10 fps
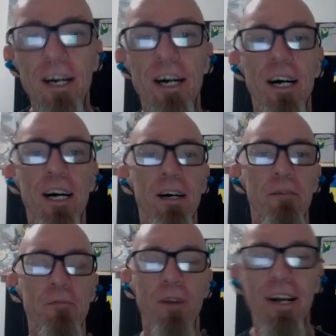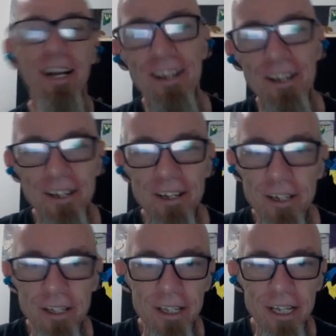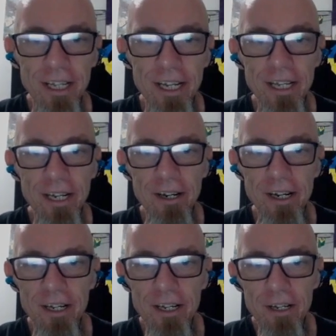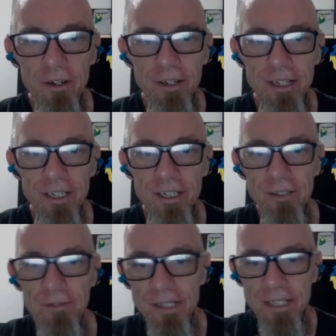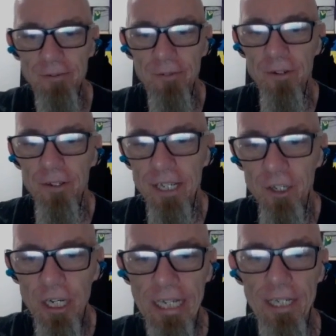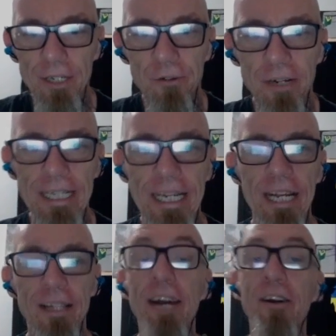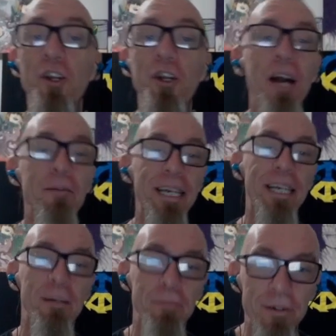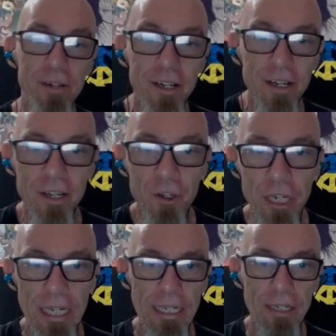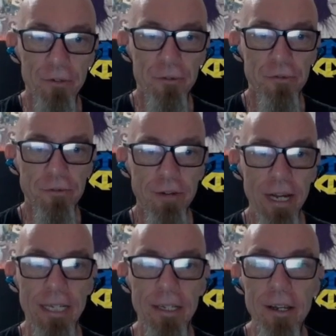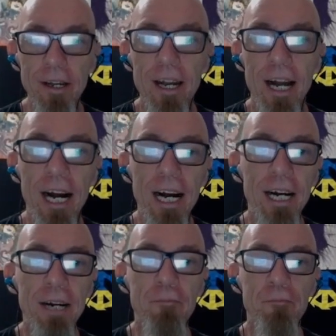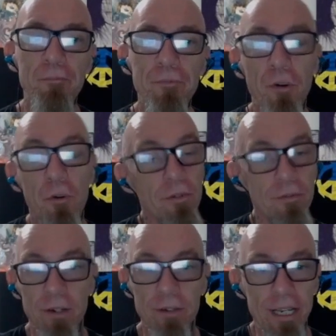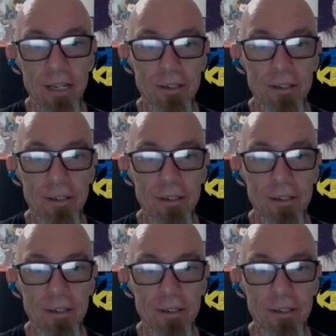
Well, no, they're fucking revolting. Jesus Christ, Ken. They're a charming couple. Jesus Christ. Or revolting.